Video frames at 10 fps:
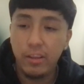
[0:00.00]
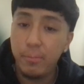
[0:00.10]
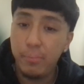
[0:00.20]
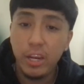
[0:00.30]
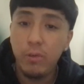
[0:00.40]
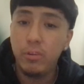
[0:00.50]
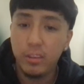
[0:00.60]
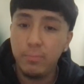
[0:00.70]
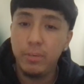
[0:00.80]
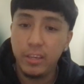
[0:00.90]
competing with
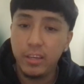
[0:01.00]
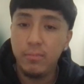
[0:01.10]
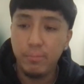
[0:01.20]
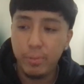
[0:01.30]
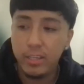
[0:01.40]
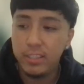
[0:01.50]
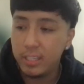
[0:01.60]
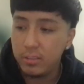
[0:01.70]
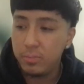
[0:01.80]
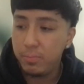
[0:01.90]
the big
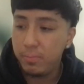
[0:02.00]
sales.